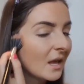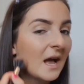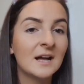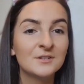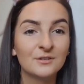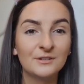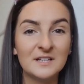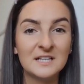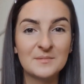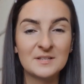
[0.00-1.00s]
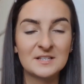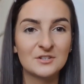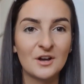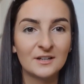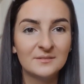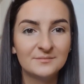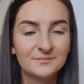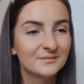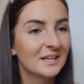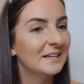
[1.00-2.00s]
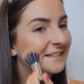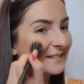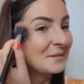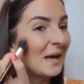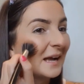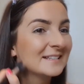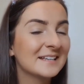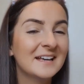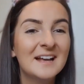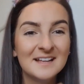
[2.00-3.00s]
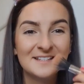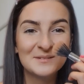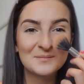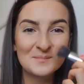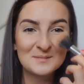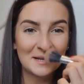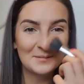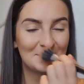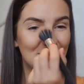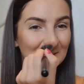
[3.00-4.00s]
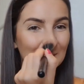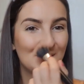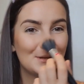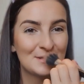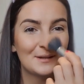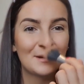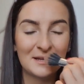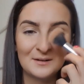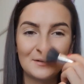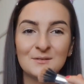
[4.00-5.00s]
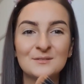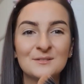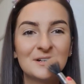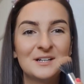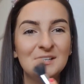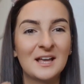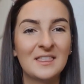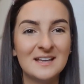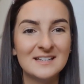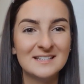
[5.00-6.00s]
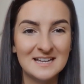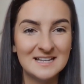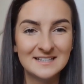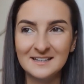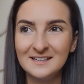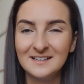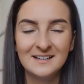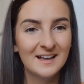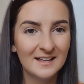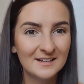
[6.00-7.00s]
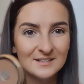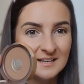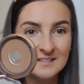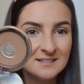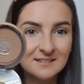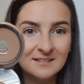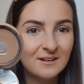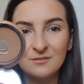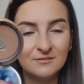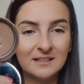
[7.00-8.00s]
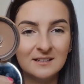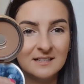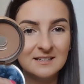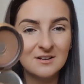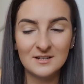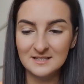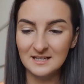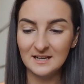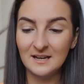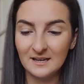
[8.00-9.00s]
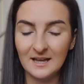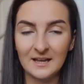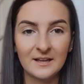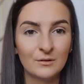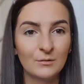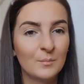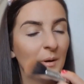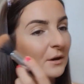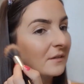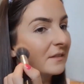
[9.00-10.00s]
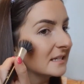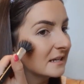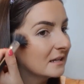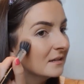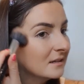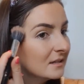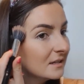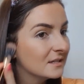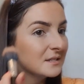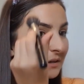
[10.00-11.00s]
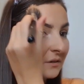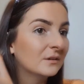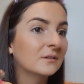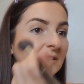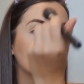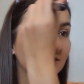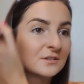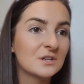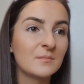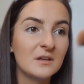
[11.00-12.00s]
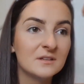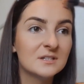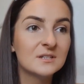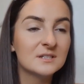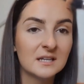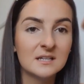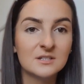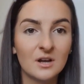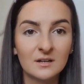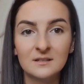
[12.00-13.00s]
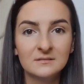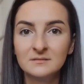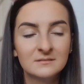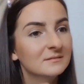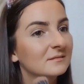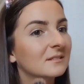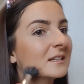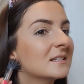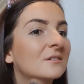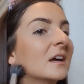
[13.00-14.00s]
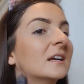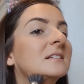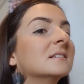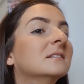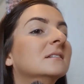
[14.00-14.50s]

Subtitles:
And your whole face smells like chocolate. It's so nice. And sometimes like when you're using it on like your nose or whatever, you can then taste it. And it's unreal. It's honestly like cocoa powder that's in it. So when it falls in your mouth, it's just like eating chocolate. It's so nice.